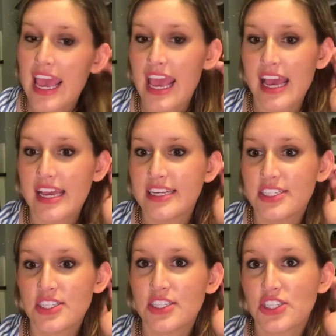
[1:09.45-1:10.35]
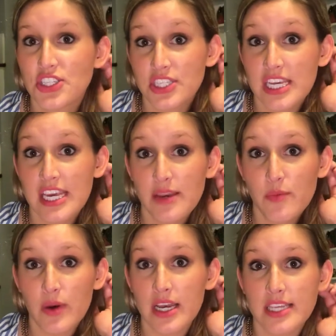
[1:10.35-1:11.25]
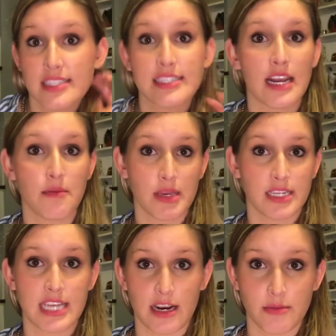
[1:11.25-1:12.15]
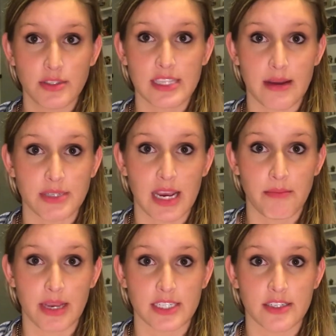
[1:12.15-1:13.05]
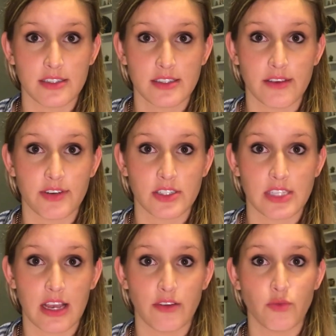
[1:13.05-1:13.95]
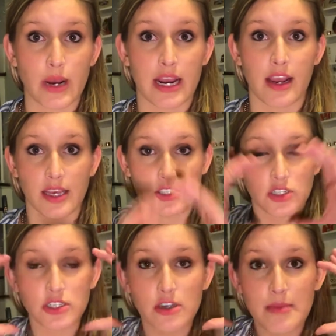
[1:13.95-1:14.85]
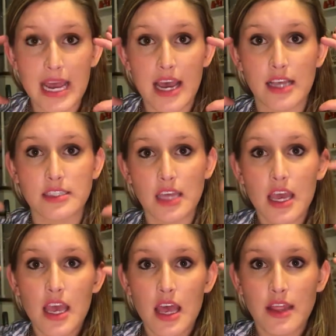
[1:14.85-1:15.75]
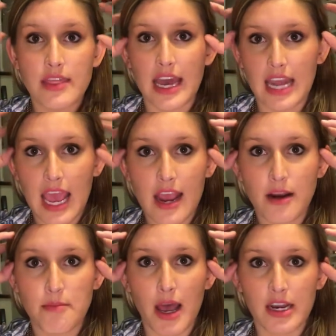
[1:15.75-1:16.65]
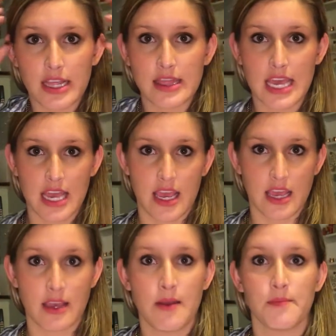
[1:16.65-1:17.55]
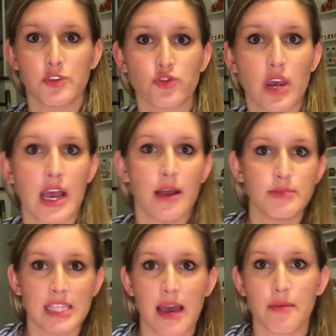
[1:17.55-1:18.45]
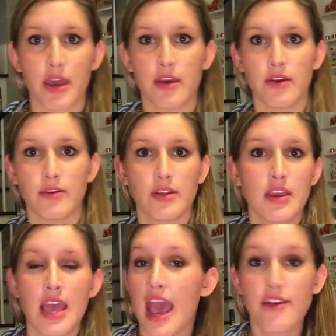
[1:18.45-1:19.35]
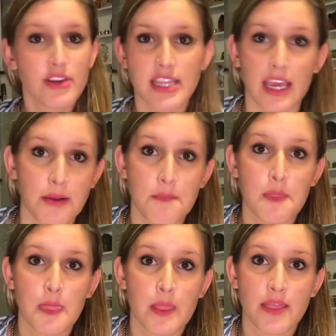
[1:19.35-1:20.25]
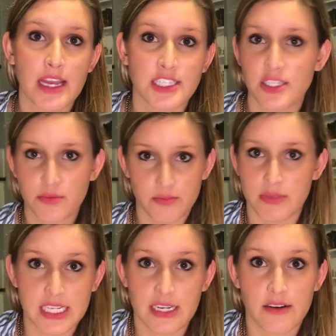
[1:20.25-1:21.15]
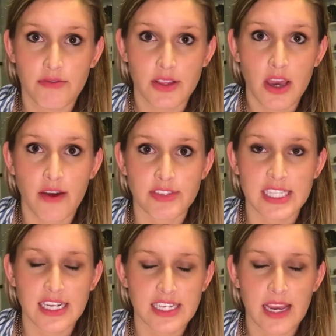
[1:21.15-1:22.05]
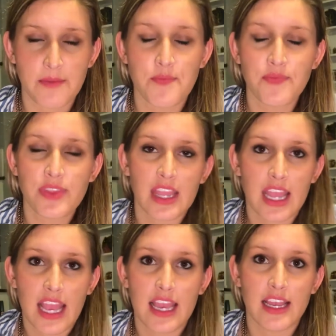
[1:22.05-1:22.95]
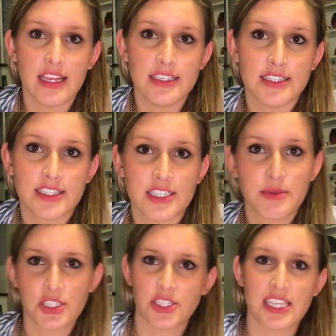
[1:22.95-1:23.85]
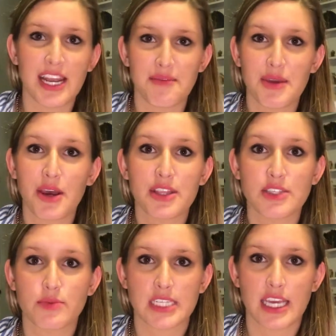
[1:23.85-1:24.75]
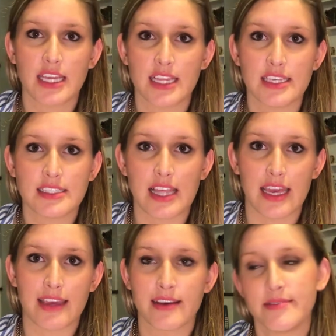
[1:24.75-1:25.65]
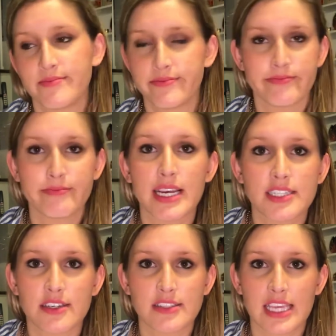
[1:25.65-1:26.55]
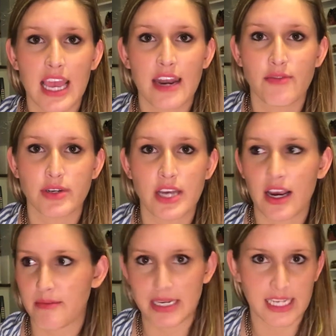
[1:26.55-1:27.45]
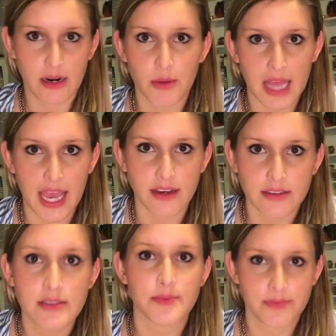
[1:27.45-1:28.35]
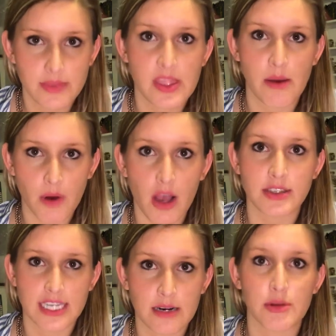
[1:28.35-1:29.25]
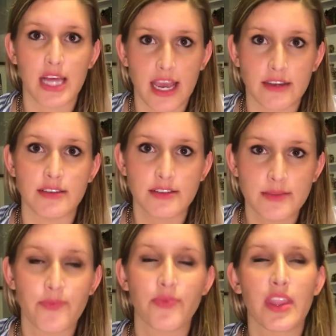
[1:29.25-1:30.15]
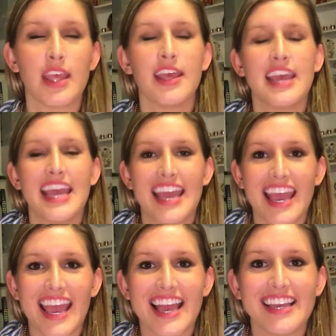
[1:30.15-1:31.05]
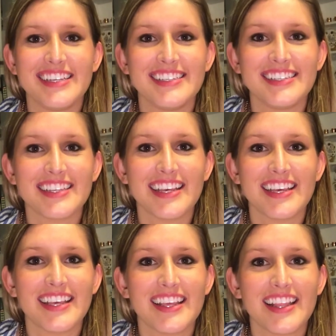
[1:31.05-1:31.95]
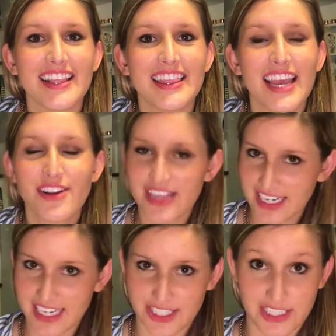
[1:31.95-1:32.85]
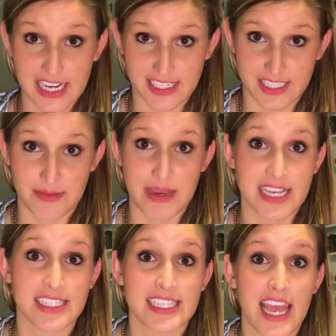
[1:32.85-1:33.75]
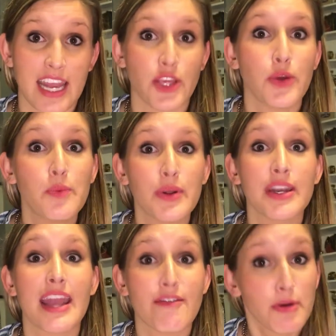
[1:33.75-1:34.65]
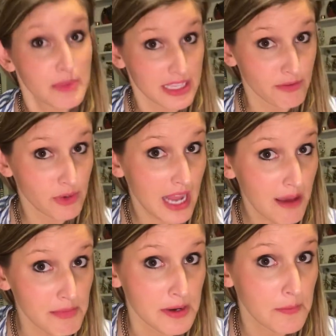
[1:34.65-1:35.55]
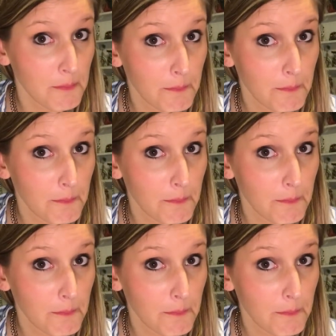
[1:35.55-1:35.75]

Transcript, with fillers: And she was sending me terrible Snapchat pictures of herself wearing a surgical mask, that hair bonnet thing, scrubs, lab coat, everything that she needed for the office that day. And she was just sending me all these ridiculous, like, pictures again if we're talking about terrible angles. They were all terrible angles. And later that day she texted me and said, you will never believe what happened.